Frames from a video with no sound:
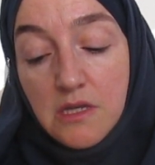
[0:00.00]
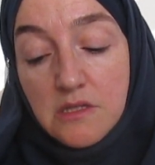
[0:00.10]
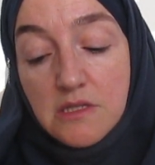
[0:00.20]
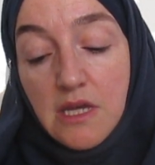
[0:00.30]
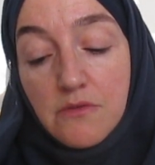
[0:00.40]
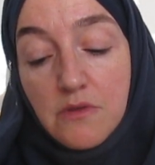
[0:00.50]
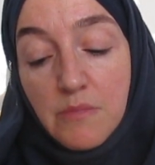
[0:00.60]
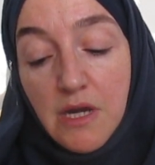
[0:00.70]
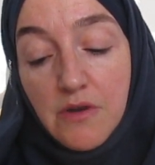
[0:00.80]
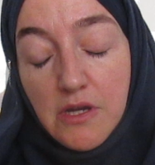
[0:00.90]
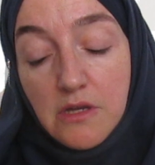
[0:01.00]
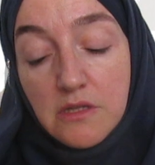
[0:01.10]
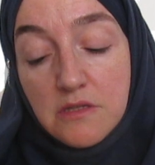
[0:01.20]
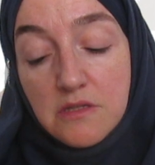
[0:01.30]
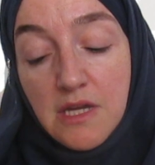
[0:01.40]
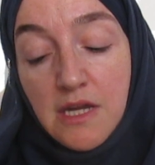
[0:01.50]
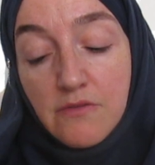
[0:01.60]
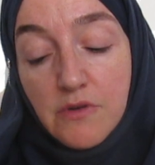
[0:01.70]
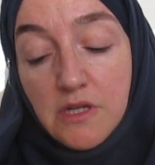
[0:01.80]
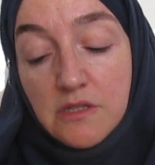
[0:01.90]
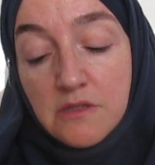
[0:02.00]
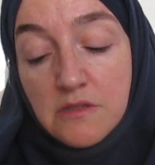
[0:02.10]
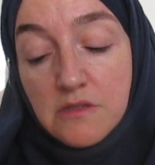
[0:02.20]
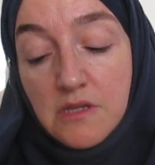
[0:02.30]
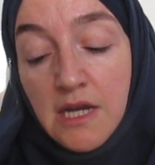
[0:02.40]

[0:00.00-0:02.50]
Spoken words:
South Americans, Africans,